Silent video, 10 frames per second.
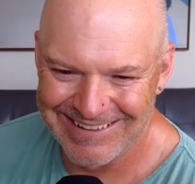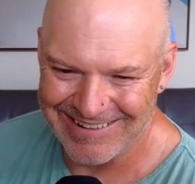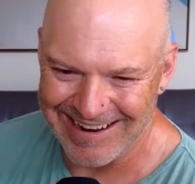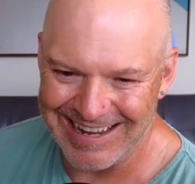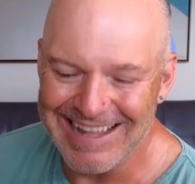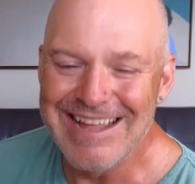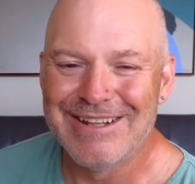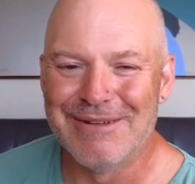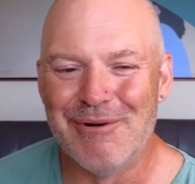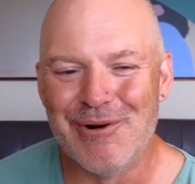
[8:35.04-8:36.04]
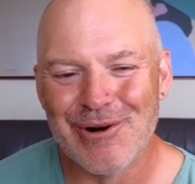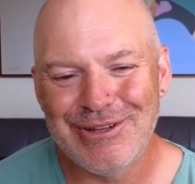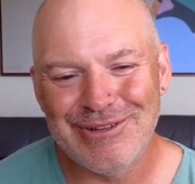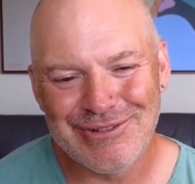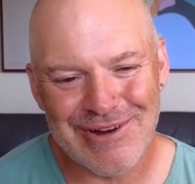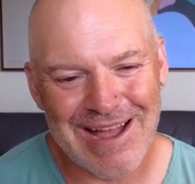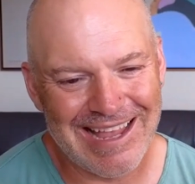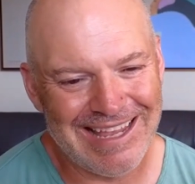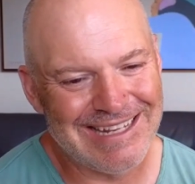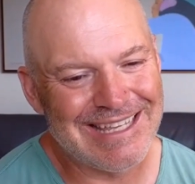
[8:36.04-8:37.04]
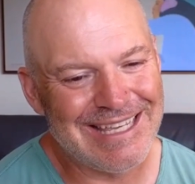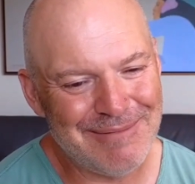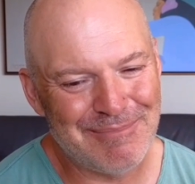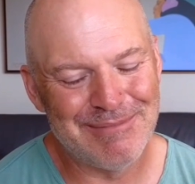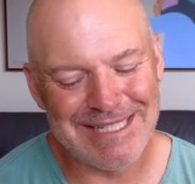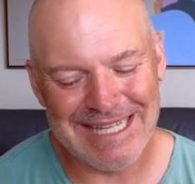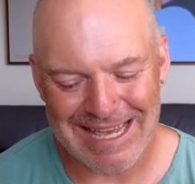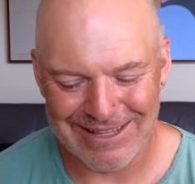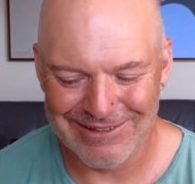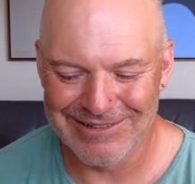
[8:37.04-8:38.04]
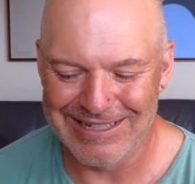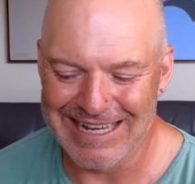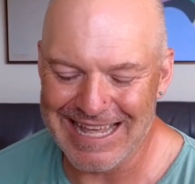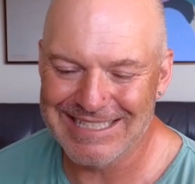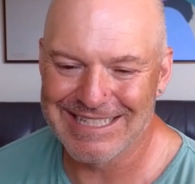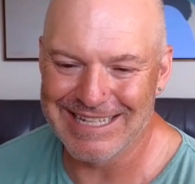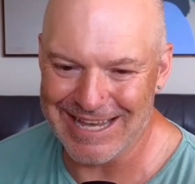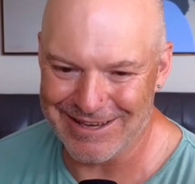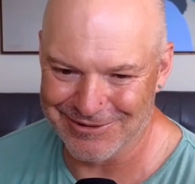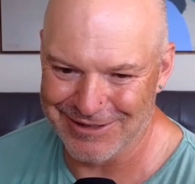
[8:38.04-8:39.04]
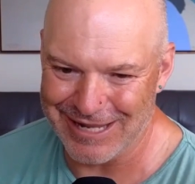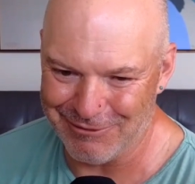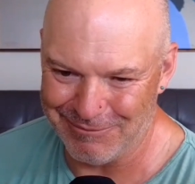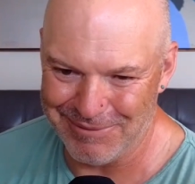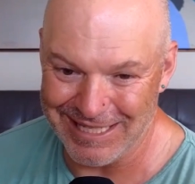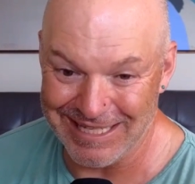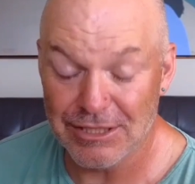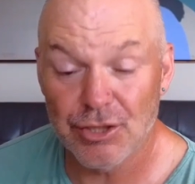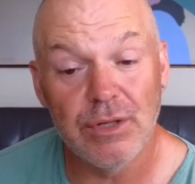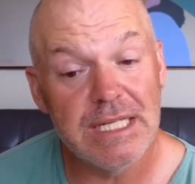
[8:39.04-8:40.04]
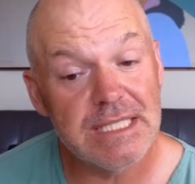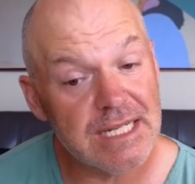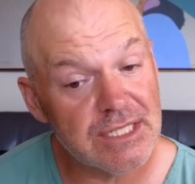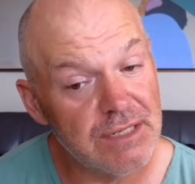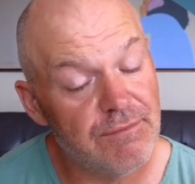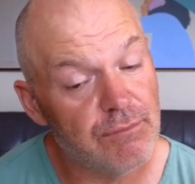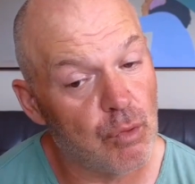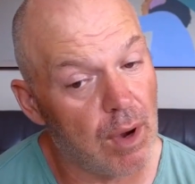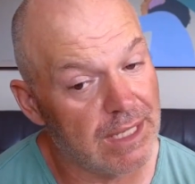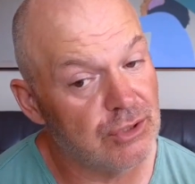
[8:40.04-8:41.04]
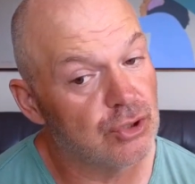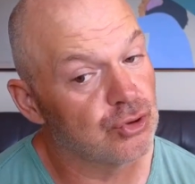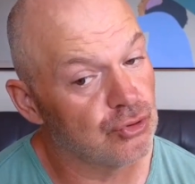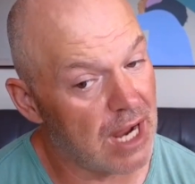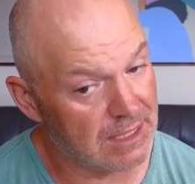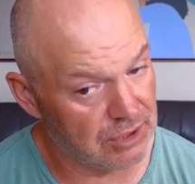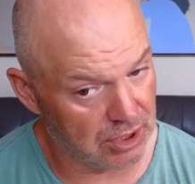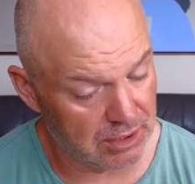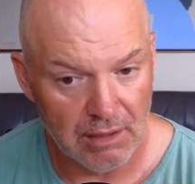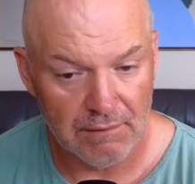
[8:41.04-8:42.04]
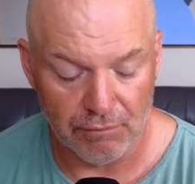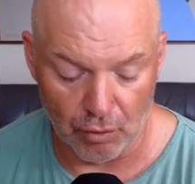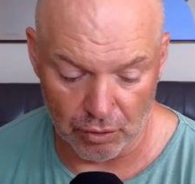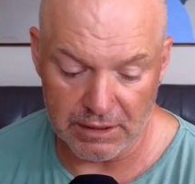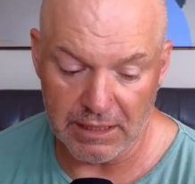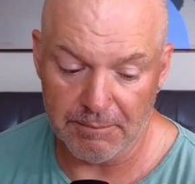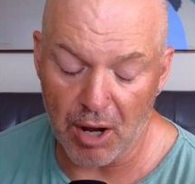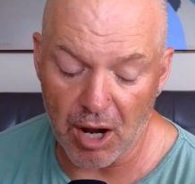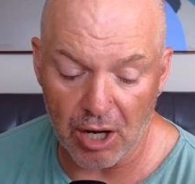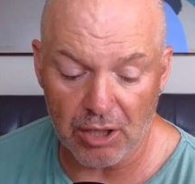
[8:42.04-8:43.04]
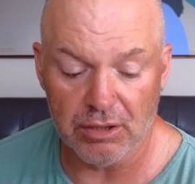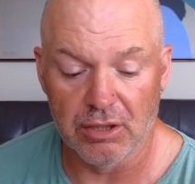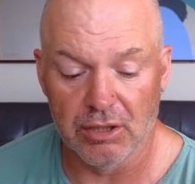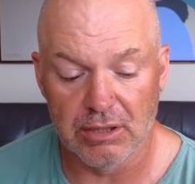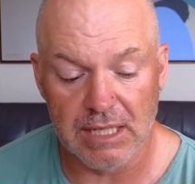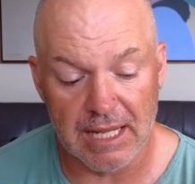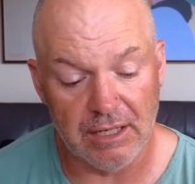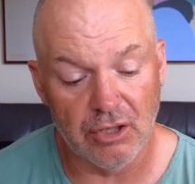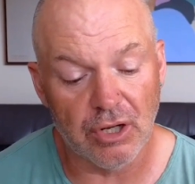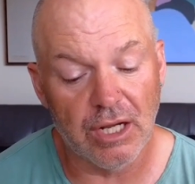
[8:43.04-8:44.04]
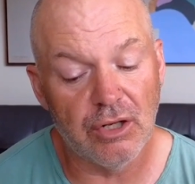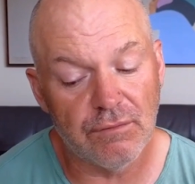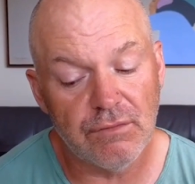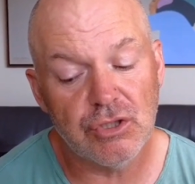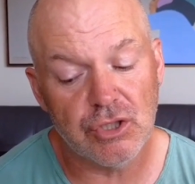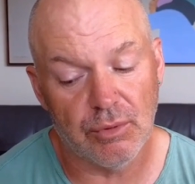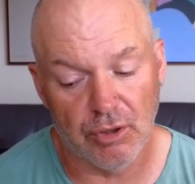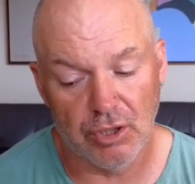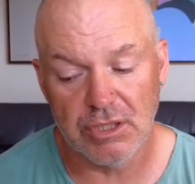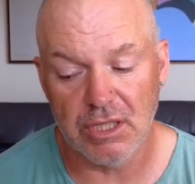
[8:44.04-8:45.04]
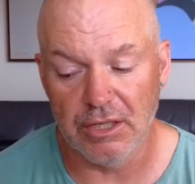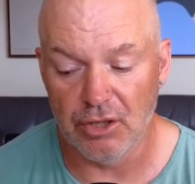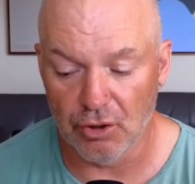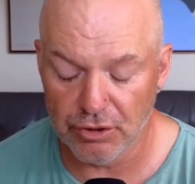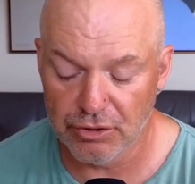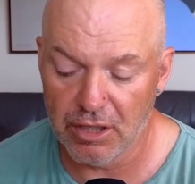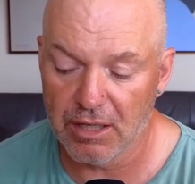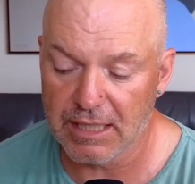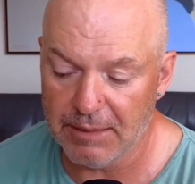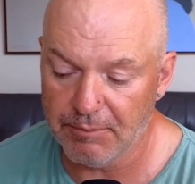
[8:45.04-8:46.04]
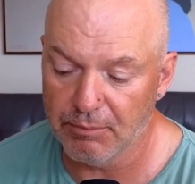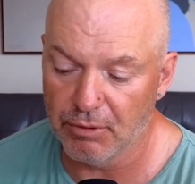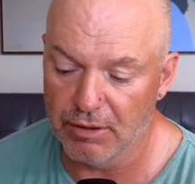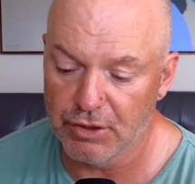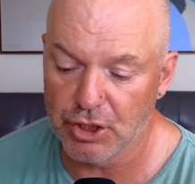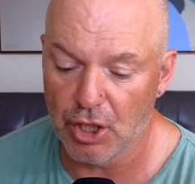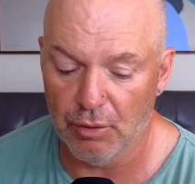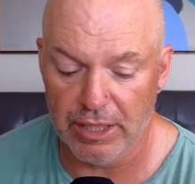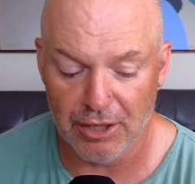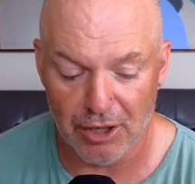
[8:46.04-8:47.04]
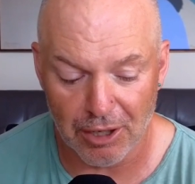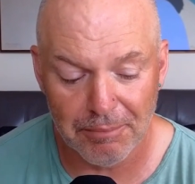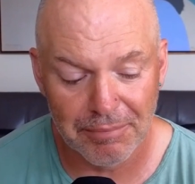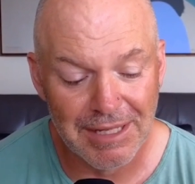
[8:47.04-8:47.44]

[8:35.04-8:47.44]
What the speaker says: right? The more you try and keep them together, the less together they will be. So it is actually quite tragic for the partner that, look, I love you so much. I know you're not capable of showing up.